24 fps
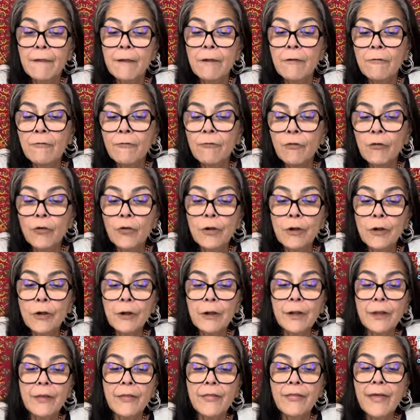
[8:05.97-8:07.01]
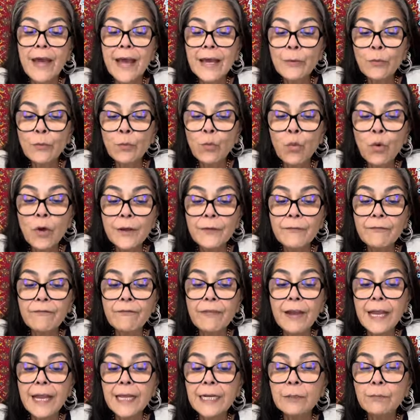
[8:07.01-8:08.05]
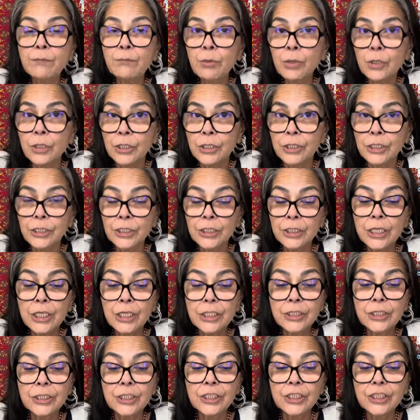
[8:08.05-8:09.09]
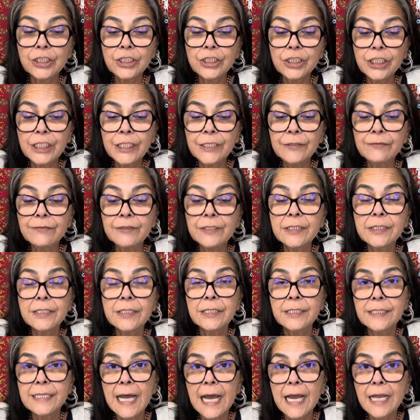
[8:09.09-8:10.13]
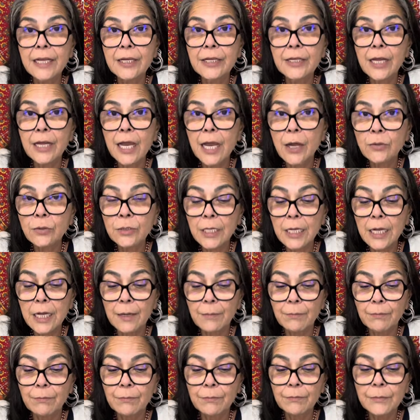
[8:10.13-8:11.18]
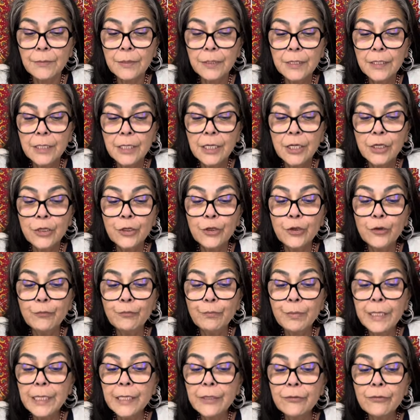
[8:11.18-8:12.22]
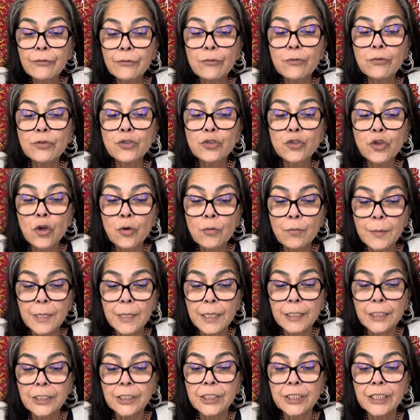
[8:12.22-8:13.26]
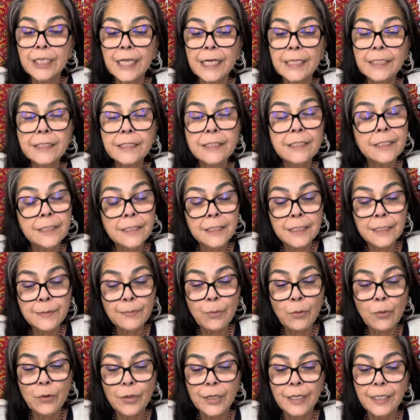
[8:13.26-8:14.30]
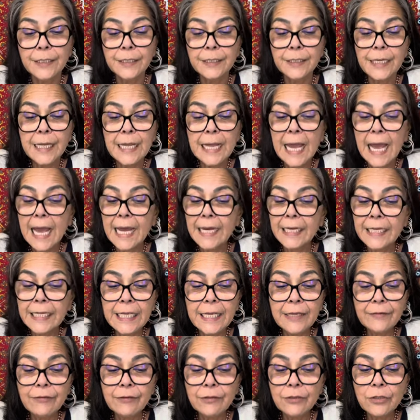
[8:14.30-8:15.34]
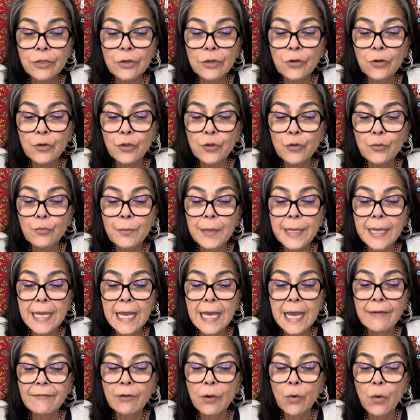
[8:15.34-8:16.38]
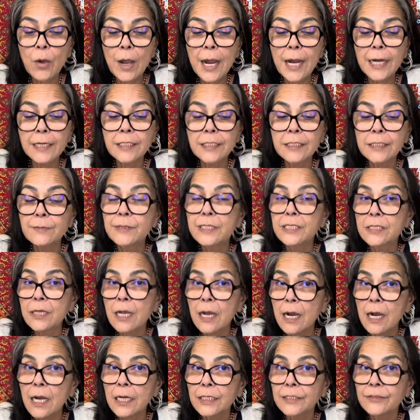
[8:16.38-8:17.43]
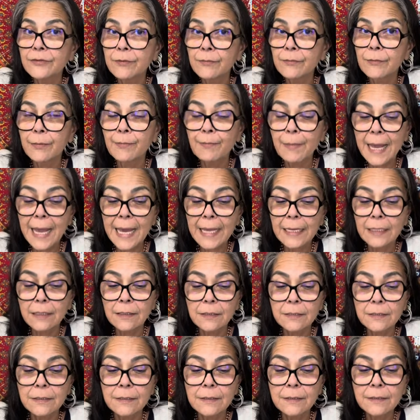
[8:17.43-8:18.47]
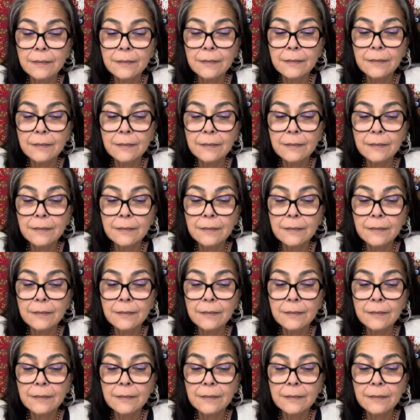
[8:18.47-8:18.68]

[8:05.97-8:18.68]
for that one final push to achieve the desired outcome. You've been through so much to get to this point, and even though you may have acquired some scars from the battle,